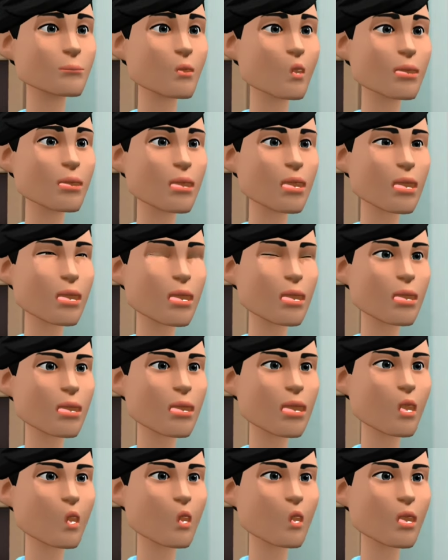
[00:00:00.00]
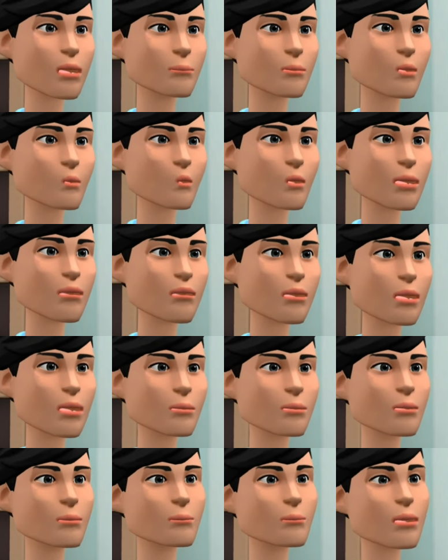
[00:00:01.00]
While this is not the most
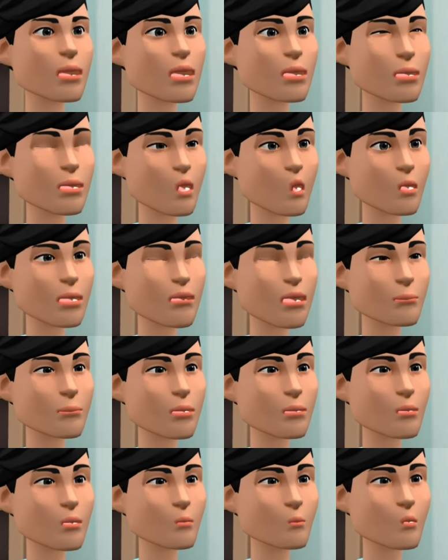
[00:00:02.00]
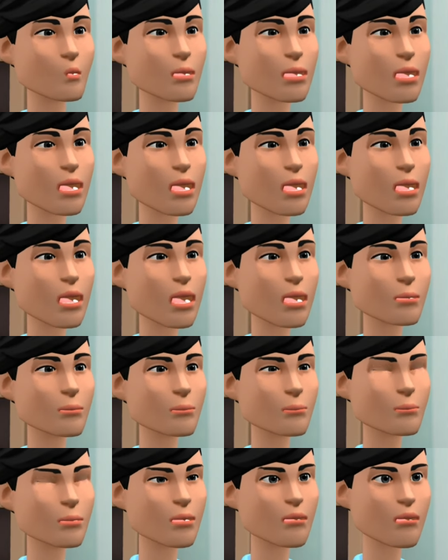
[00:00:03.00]
advanced skill I could have the most strength in,
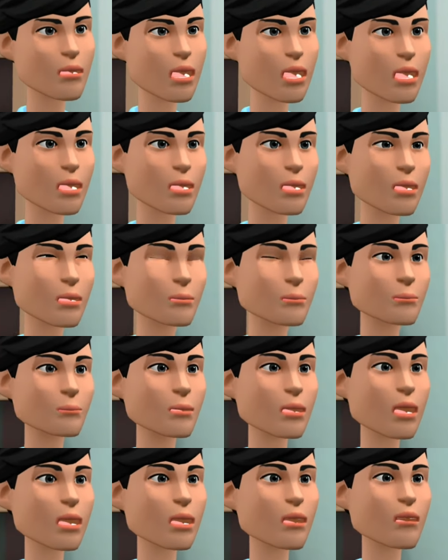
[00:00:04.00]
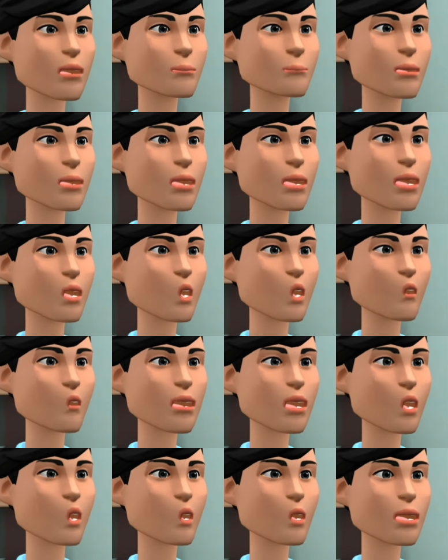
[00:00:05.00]
I feel that it gives me a good
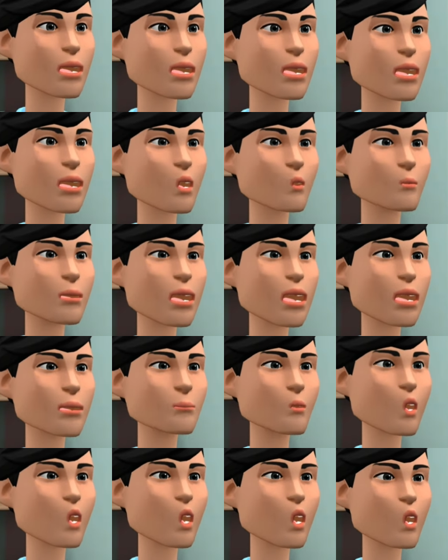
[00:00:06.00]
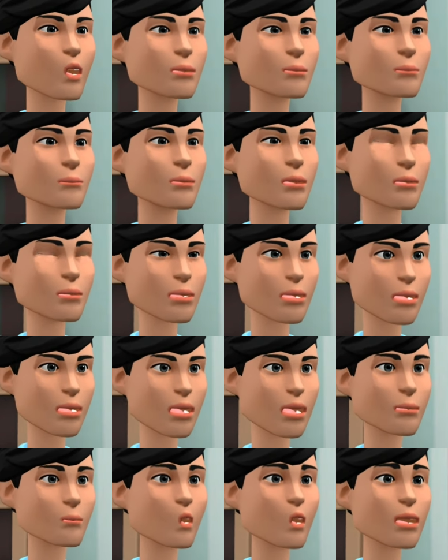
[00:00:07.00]
foundation to build upon as I
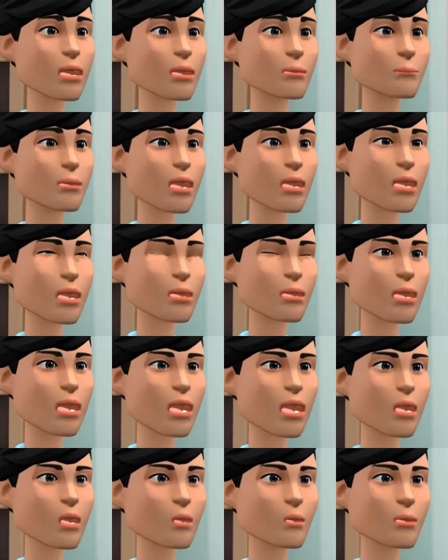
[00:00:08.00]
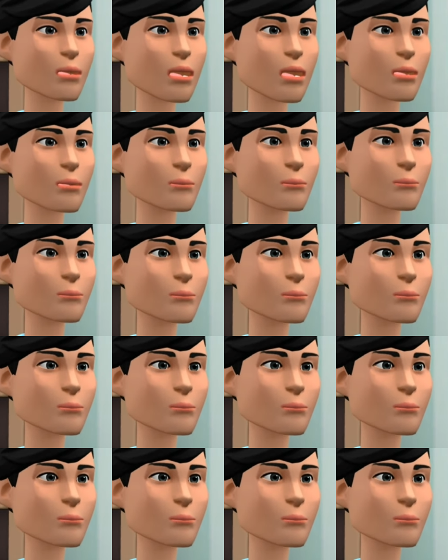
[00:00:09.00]
get more experience in nursing.